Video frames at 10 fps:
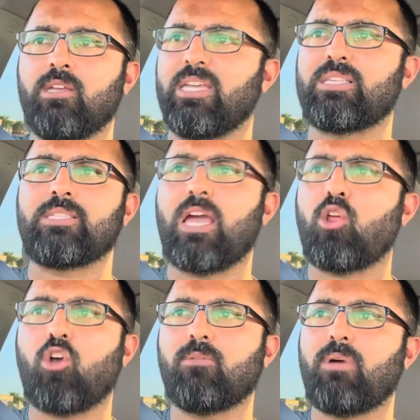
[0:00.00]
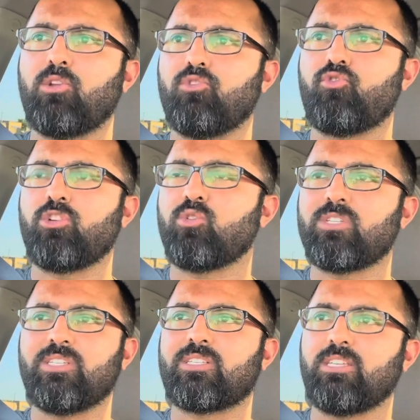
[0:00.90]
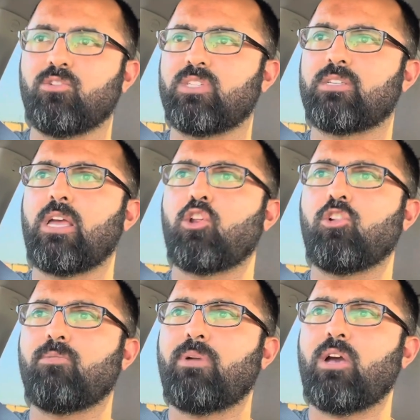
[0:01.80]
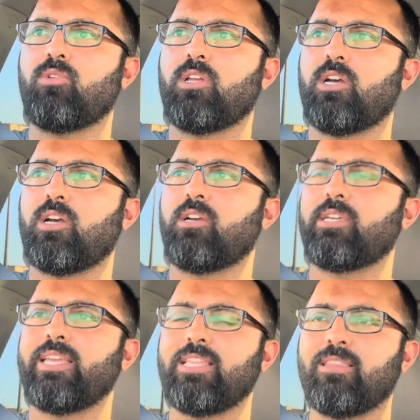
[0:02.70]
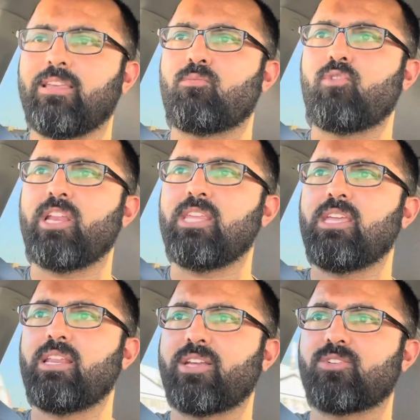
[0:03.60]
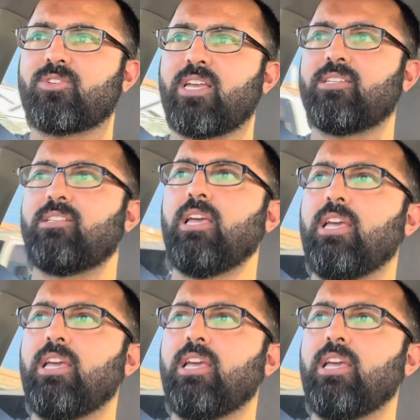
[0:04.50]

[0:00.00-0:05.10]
It's not all about drills and skills. It's not all about getting them ready and exercising.